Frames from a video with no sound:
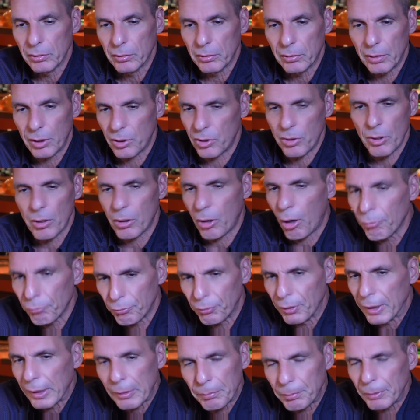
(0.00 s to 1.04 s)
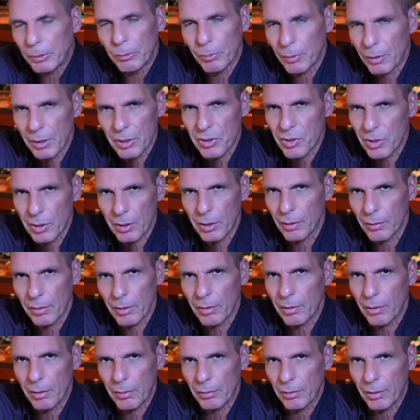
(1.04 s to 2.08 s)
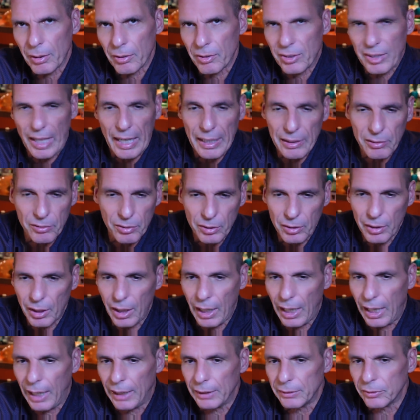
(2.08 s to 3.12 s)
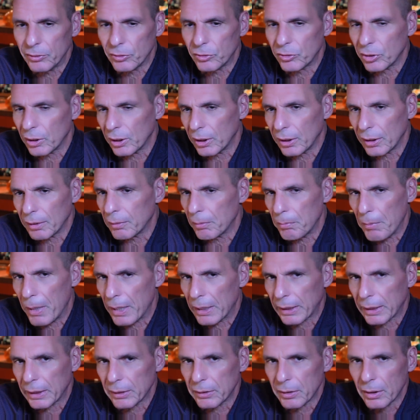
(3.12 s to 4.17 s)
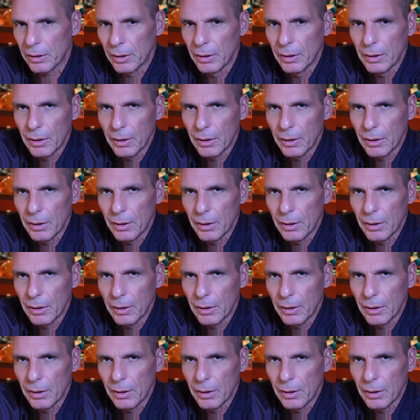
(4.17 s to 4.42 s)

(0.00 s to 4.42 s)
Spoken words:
There's no conflict between the state and the market.